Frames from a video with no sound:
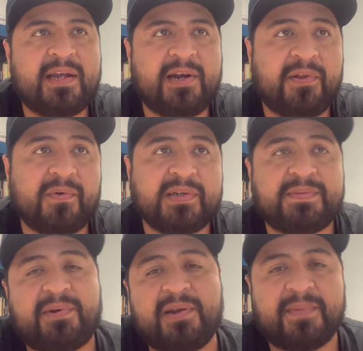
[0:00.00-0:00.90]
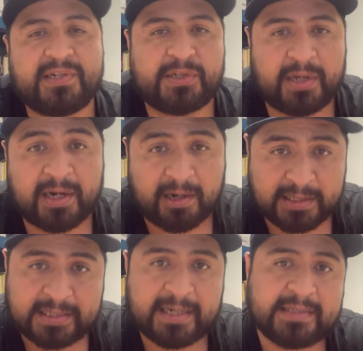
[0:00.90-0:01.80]
In other words, pretty much the
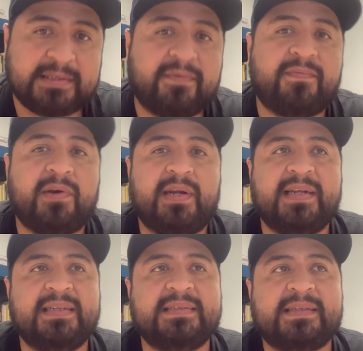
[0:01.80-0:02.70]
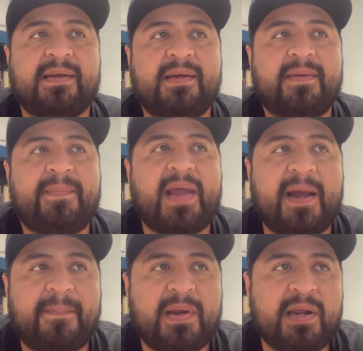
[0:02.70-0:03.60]
context of what is
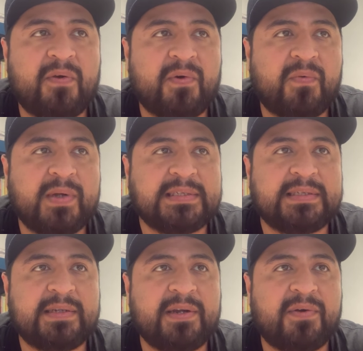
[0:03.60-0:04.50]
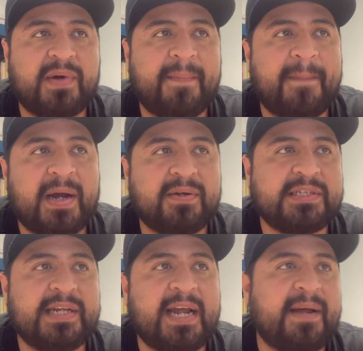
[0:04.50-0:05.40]
happening or what's
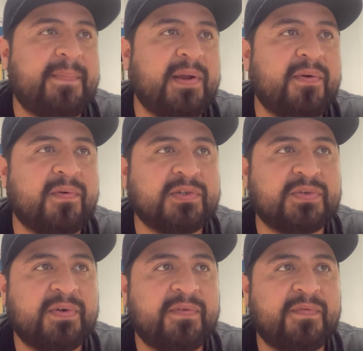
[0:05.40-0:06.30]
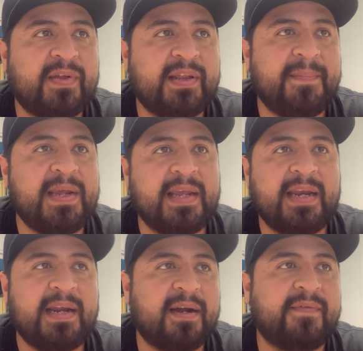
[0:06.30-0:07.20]
about to happen, or sort of the
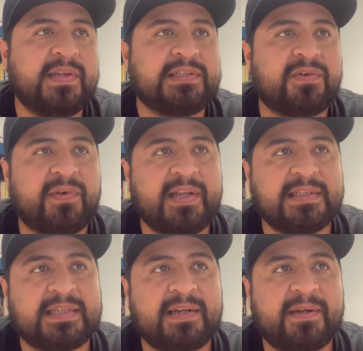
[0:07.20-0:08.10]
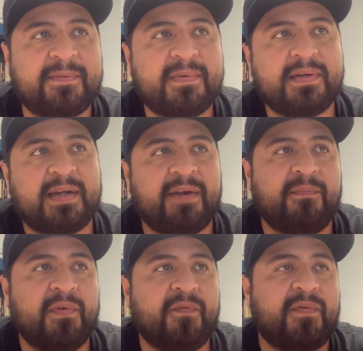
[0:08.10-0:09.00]
beginning of the story that's gonna kind
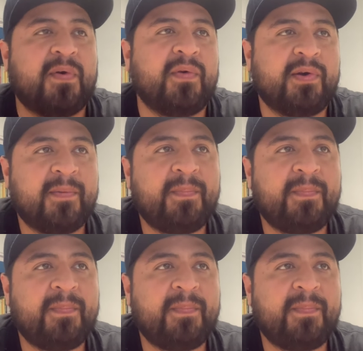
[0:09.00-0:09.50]
of move forward.